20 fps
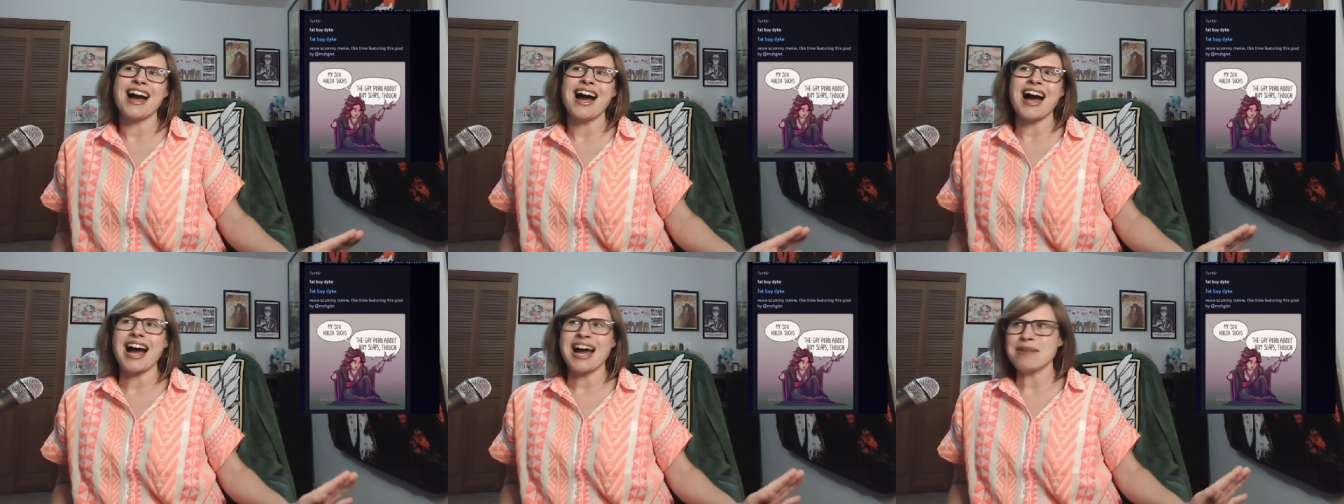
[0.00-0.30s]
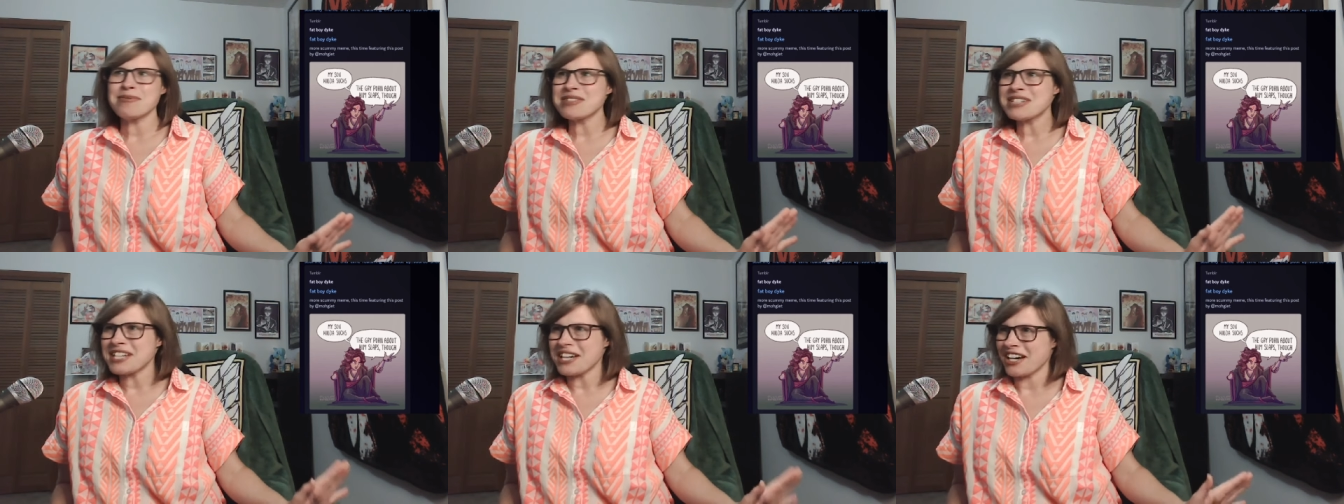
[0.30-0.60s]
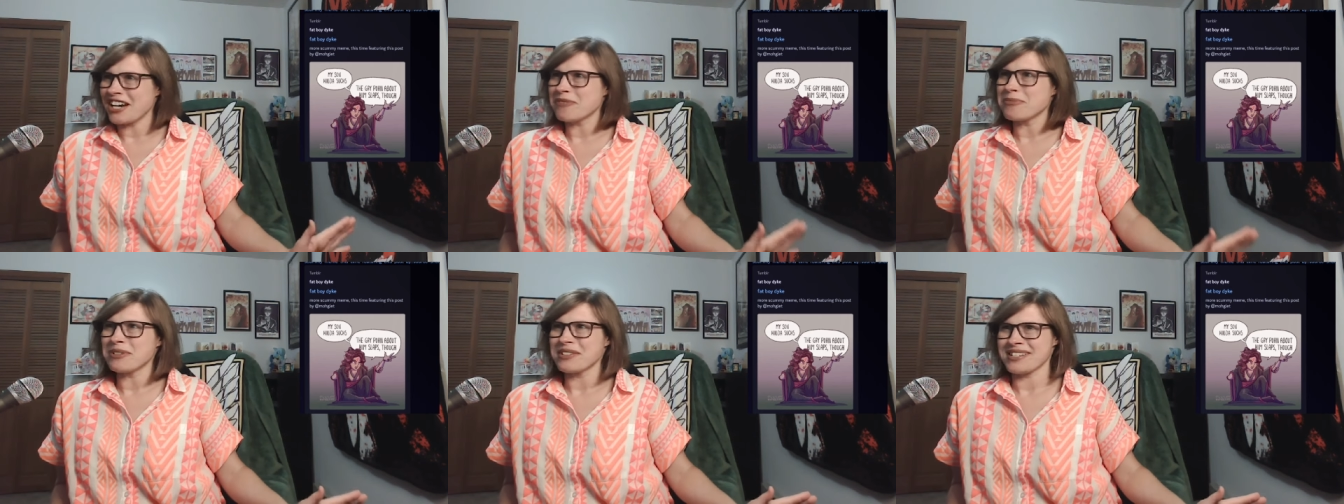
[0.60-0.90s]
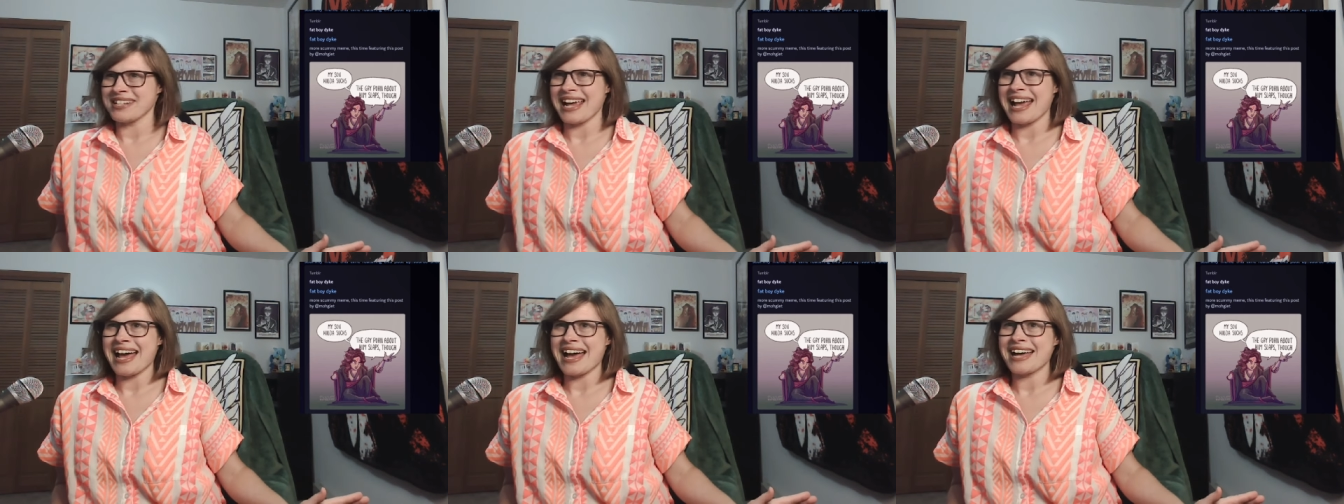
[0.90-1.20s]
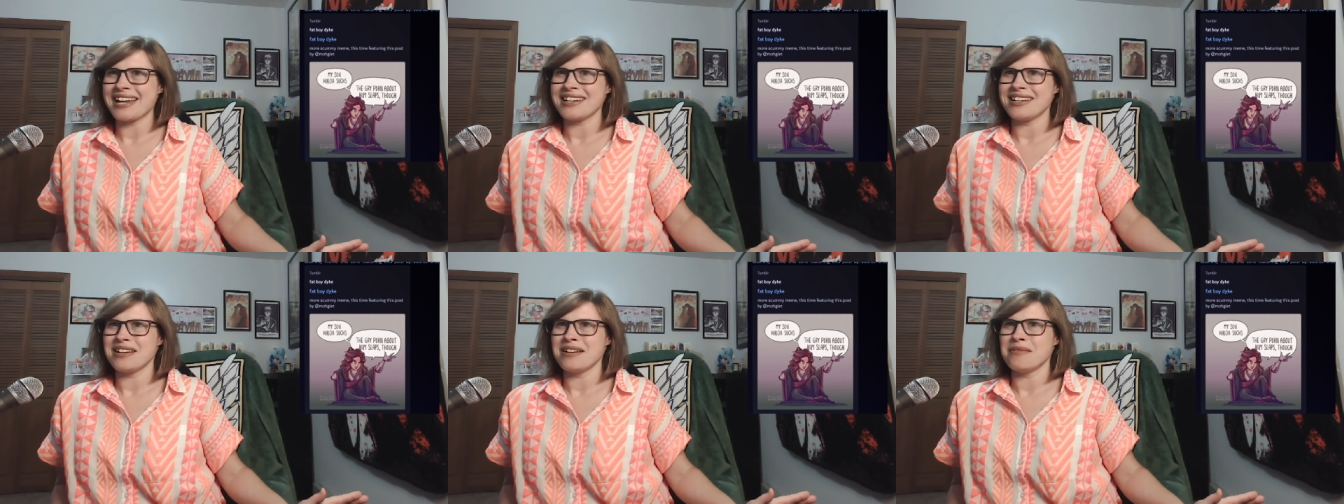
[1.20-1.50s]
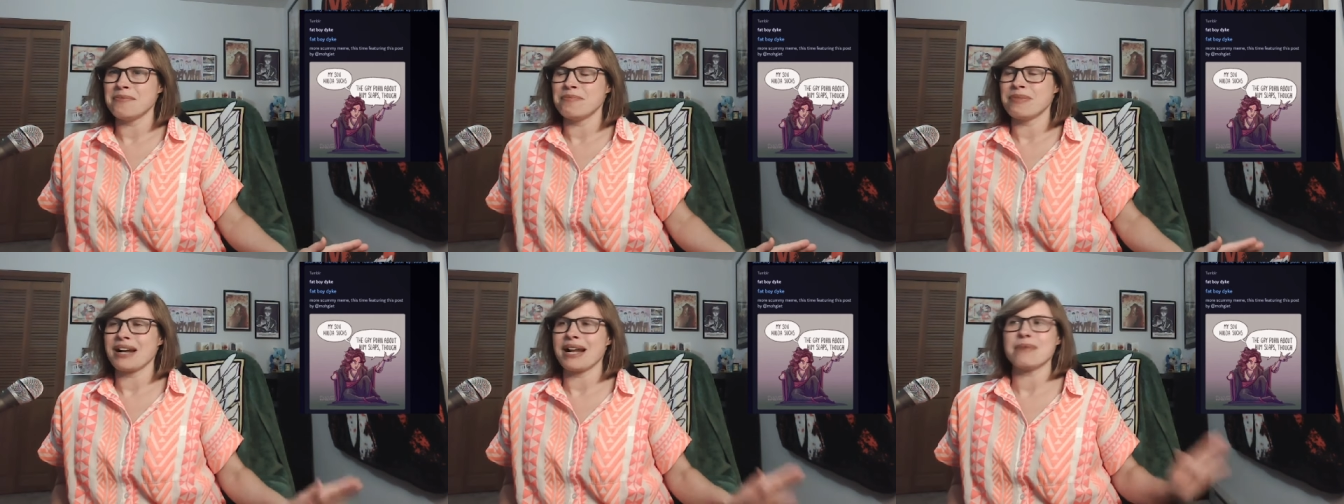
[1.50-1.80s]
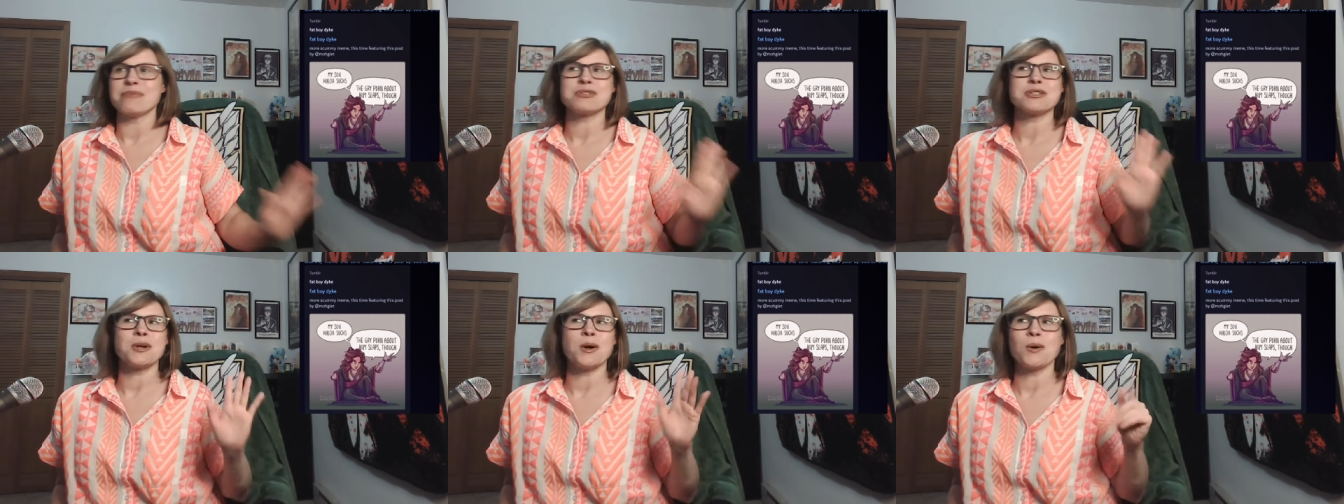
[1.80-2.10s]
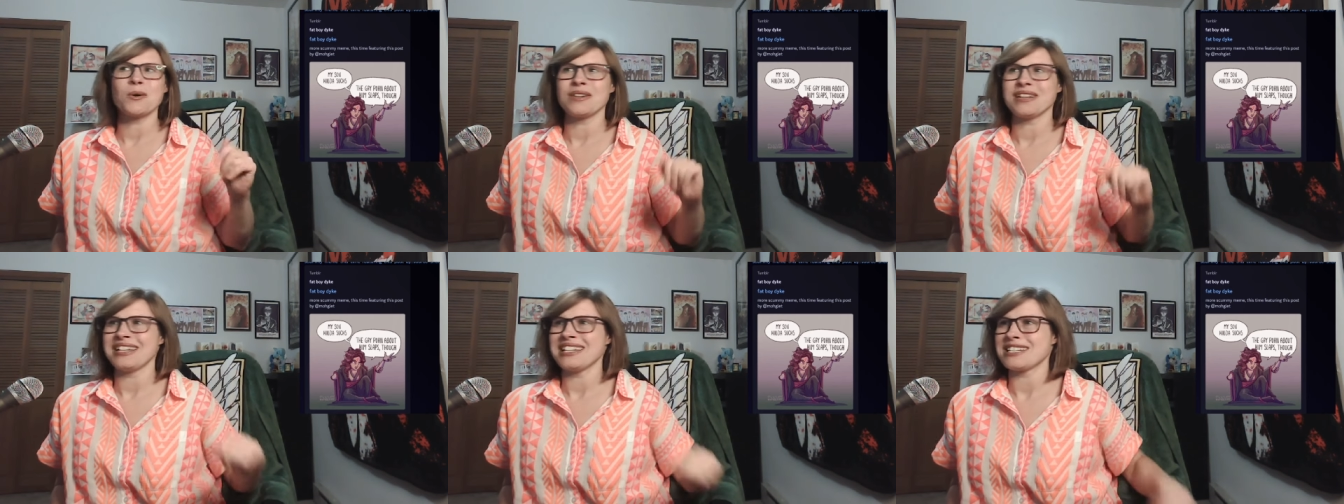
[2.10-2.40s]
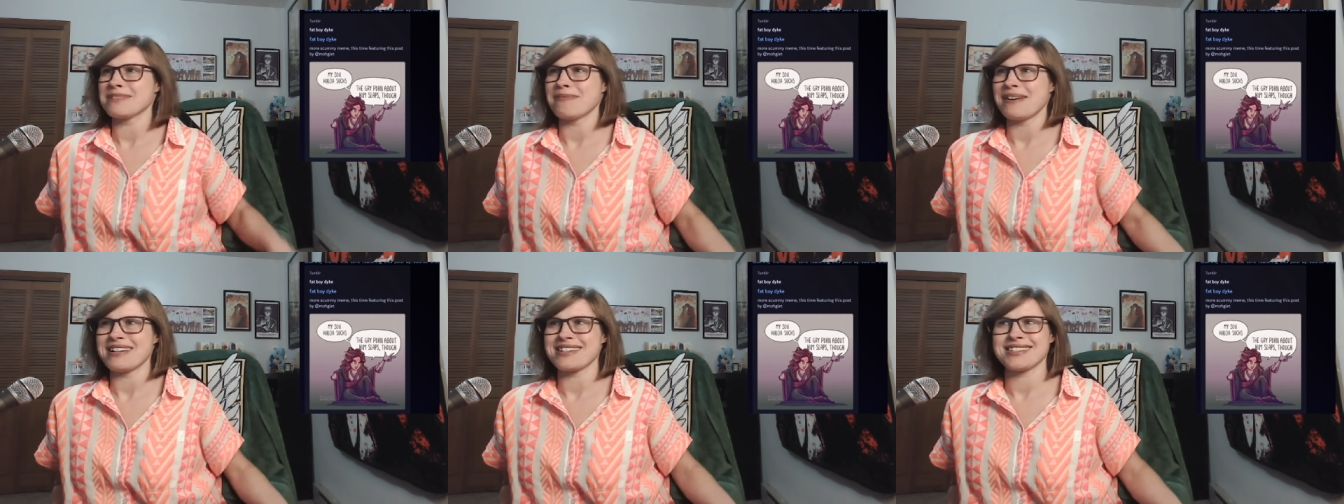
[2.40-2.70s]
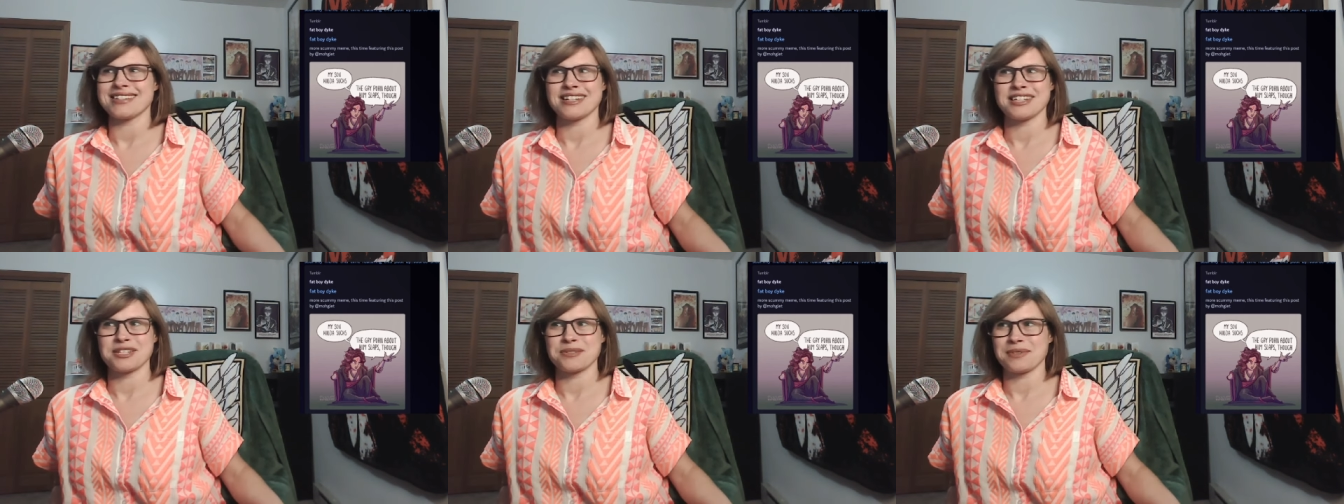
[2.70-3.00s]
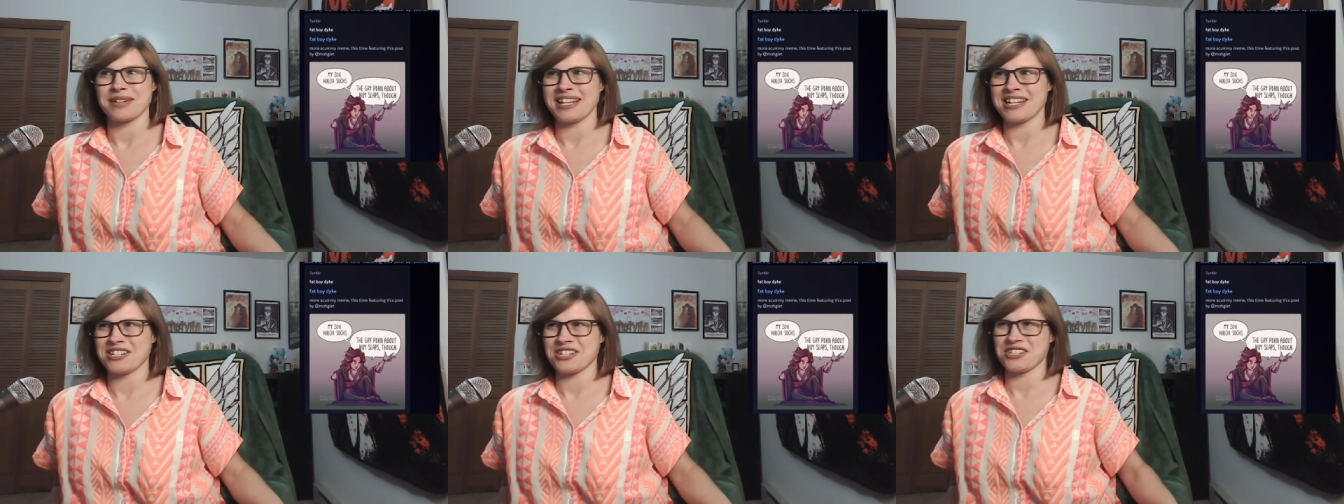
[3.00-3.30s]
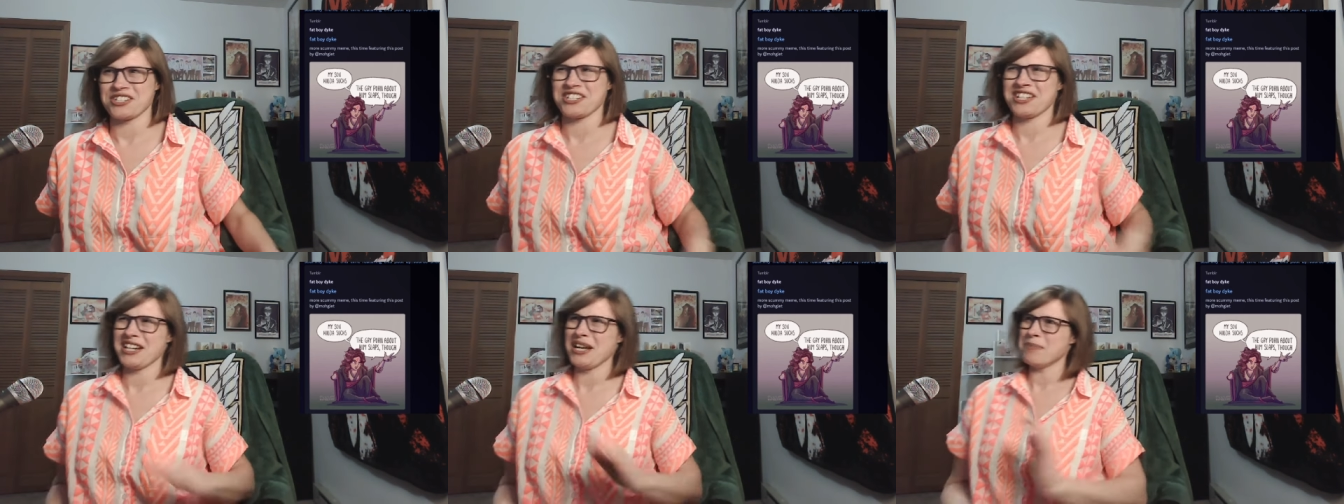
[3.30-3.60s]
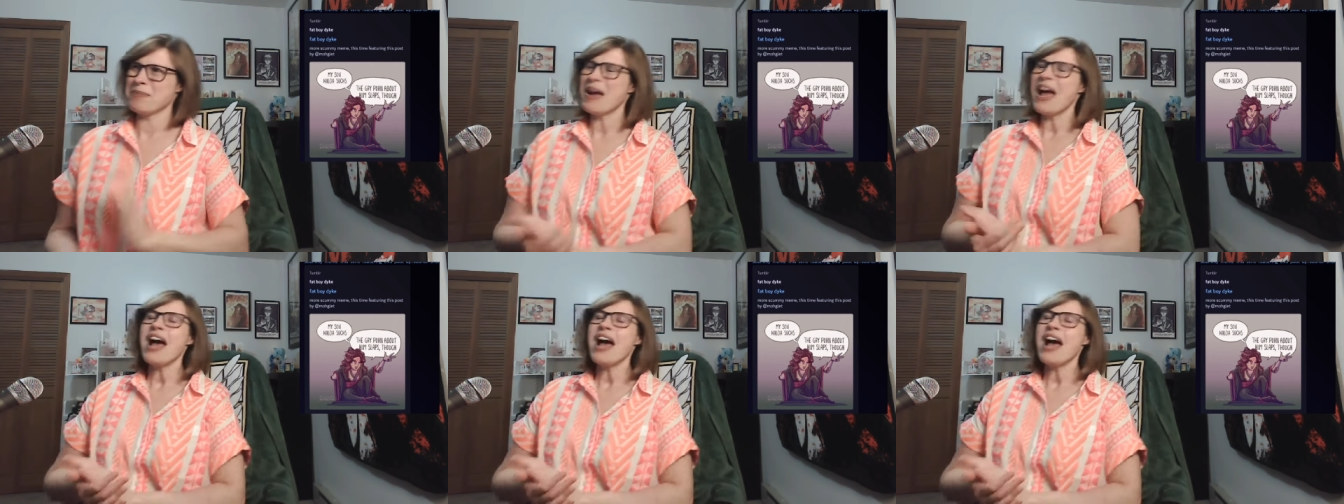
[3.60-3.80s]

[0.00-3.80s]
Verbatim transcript: I'm a terrible dad, but I'm totally into my son's relationship.